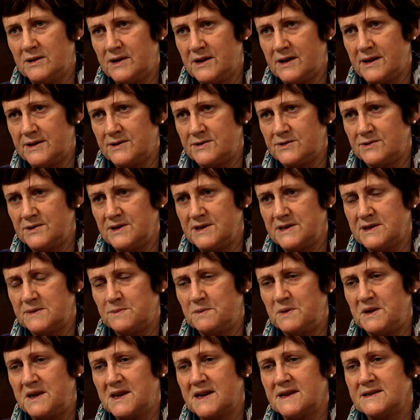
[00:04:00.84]
countries,
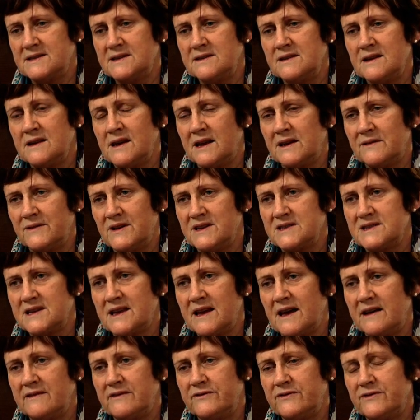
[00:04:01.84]
because none of us
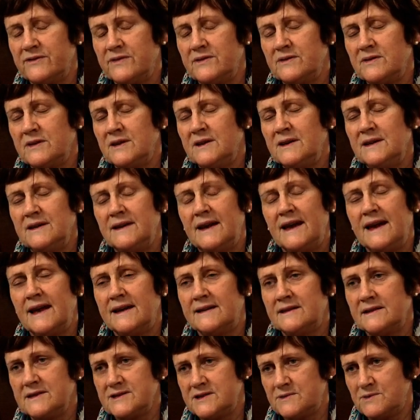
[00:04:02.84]
have
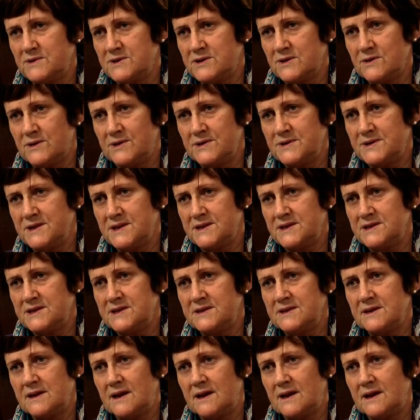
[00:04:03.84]
endless resources.